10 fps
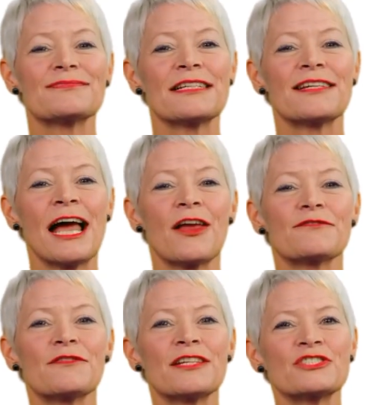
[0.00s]
Now,
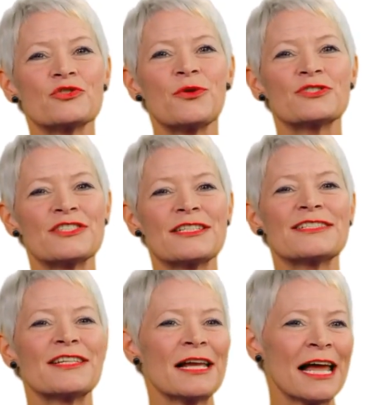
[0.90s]
for each
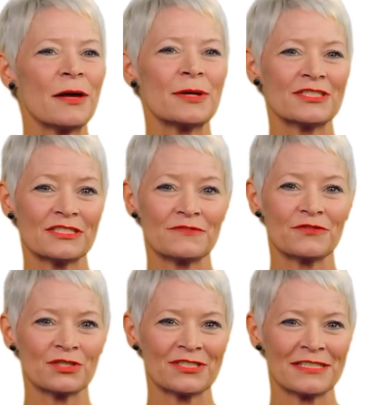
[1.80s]
quadrant, imagine a
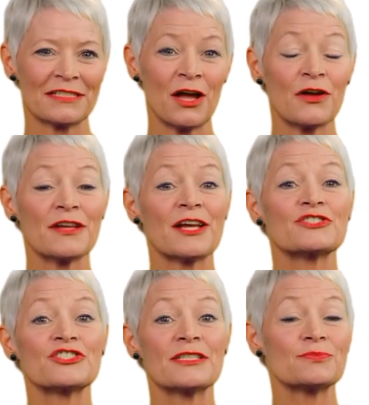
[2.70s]
future scenario
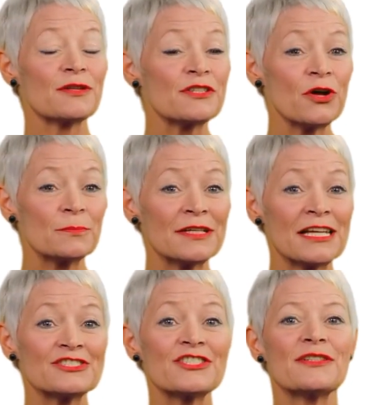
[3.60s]
shaped by the
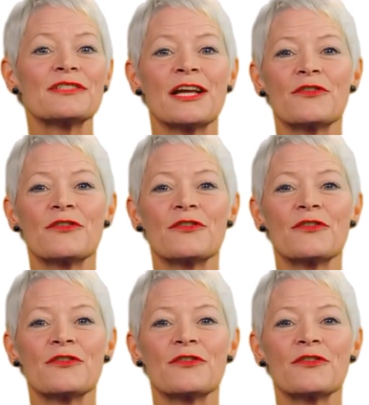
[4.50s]
combination